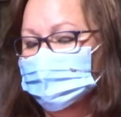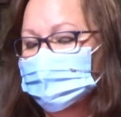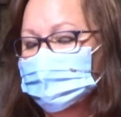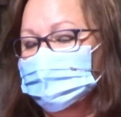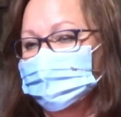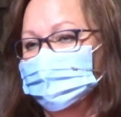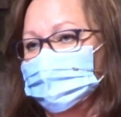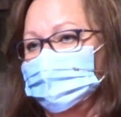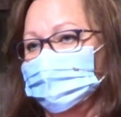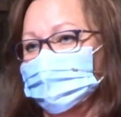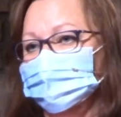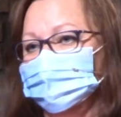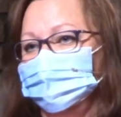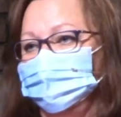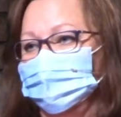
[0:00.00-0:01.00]

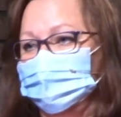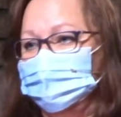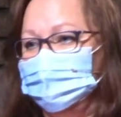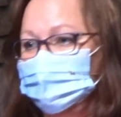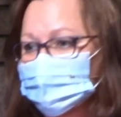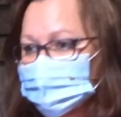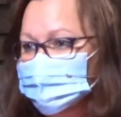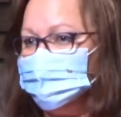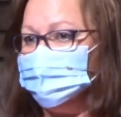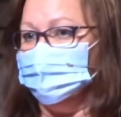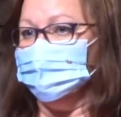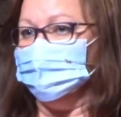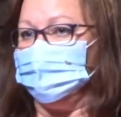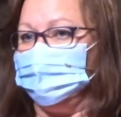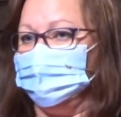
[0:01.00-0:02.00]
Giving
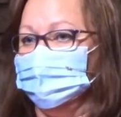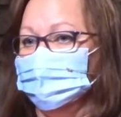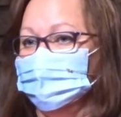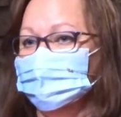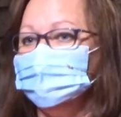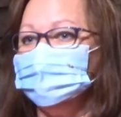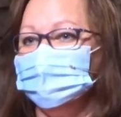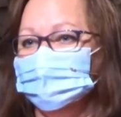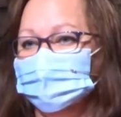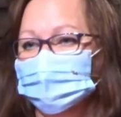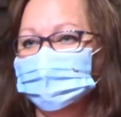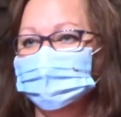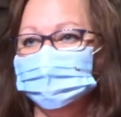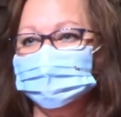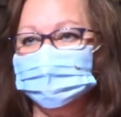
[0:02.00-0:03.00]
financially is
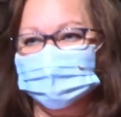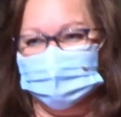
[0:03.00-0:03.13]
another